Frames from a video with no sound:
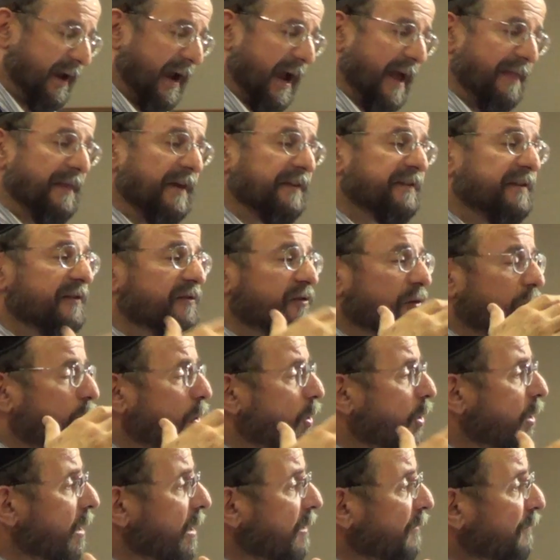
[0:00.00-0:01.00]
And this is
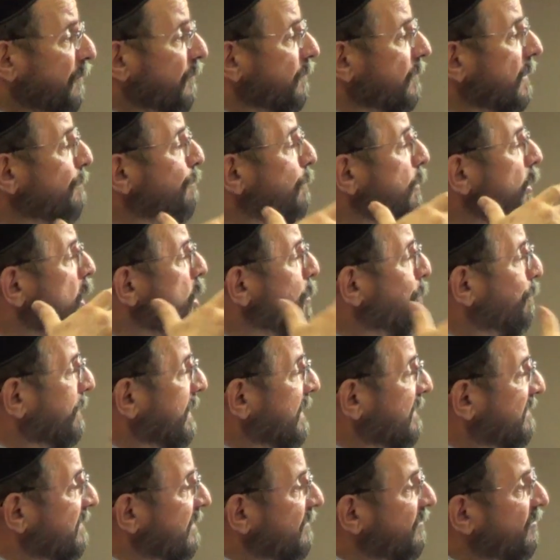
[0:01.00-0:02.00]
all for a
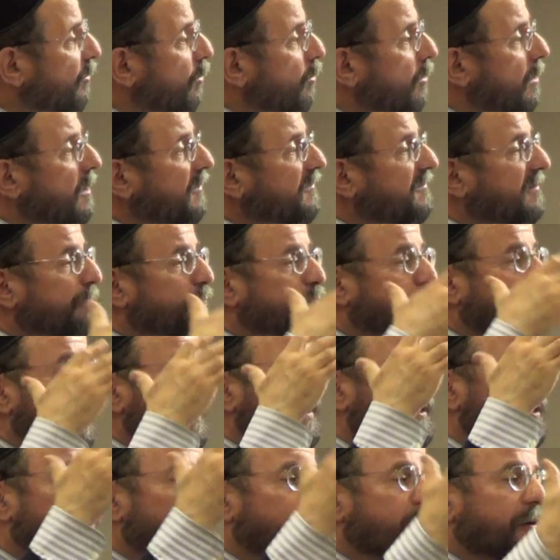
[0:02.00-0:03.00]
purpose. It's all to
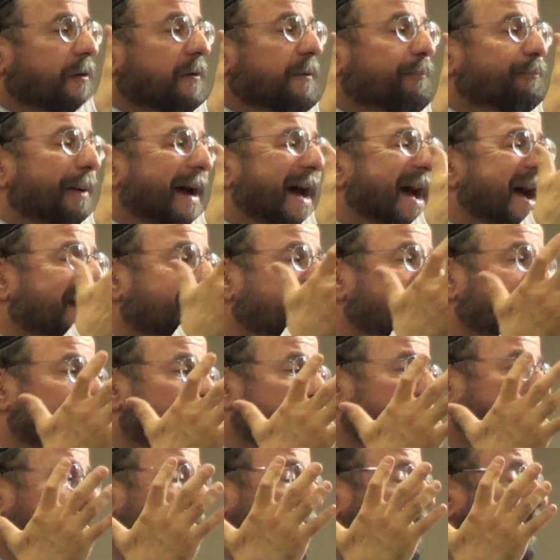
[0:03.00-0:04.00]
bring the world back to
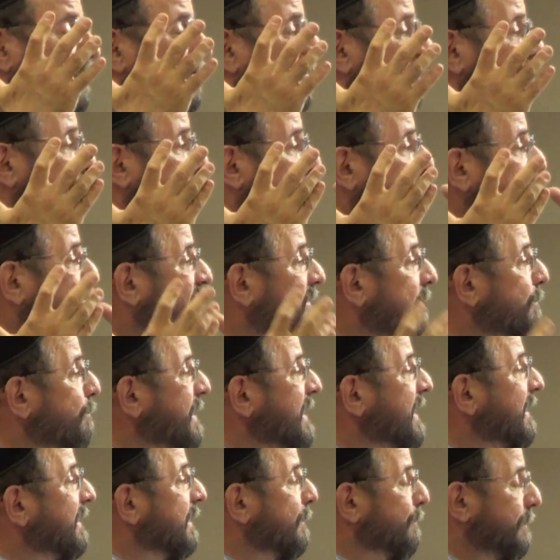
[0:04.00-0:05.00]
where it was supposed to
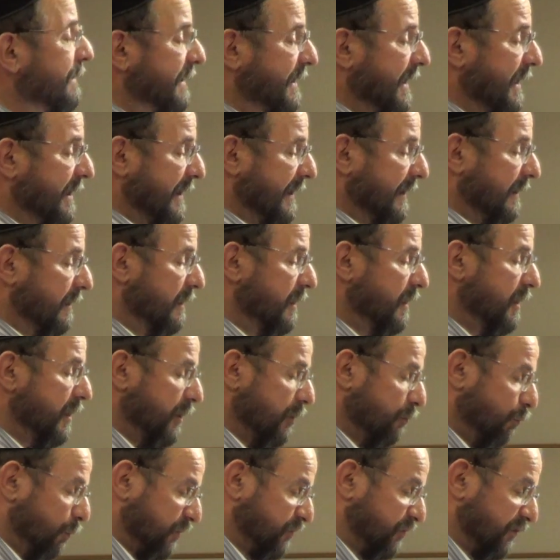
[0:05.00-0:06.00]
be in the beginning,
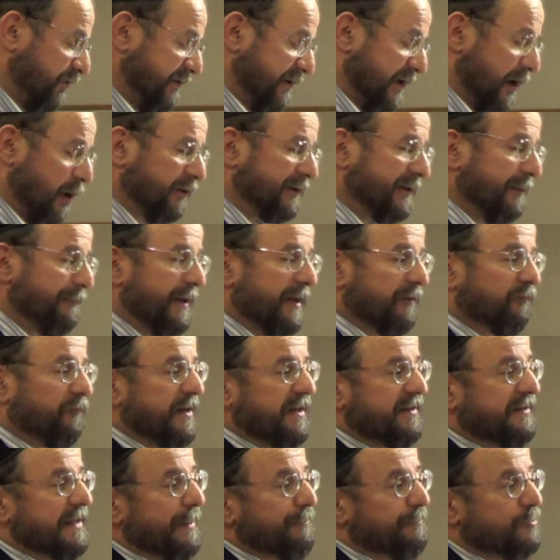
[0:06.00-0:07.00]
which is the ultimate
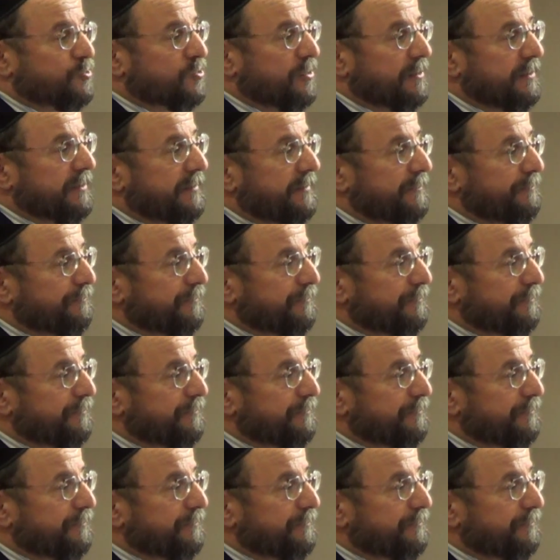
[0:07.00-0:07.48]
redemption.